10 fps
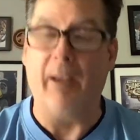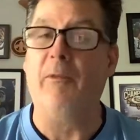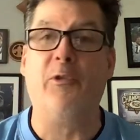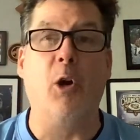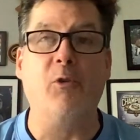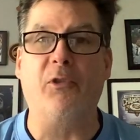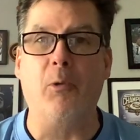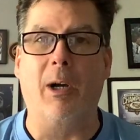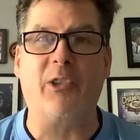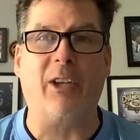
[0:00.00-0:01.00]
jonesing to
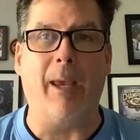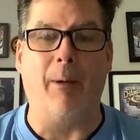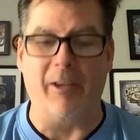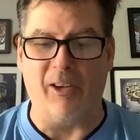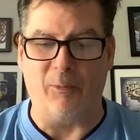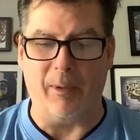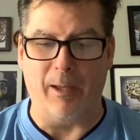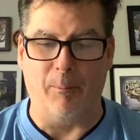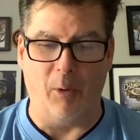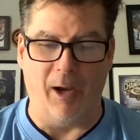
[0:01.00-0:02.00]
watch a game on
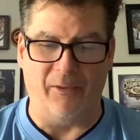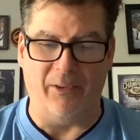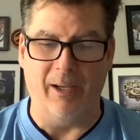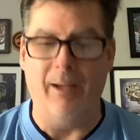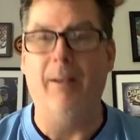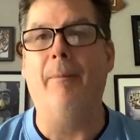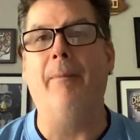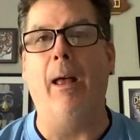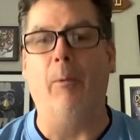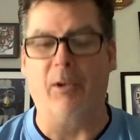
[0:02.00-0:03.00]
ESPN Plus,
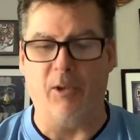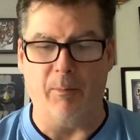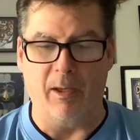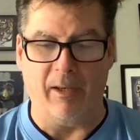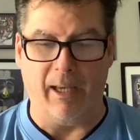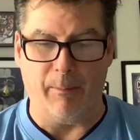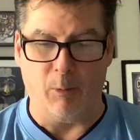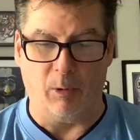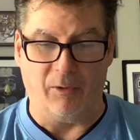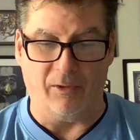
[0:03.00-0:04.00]
that one could be the game
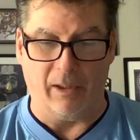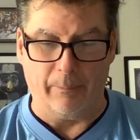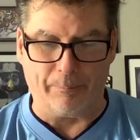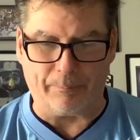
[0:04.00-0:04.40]
you want to see.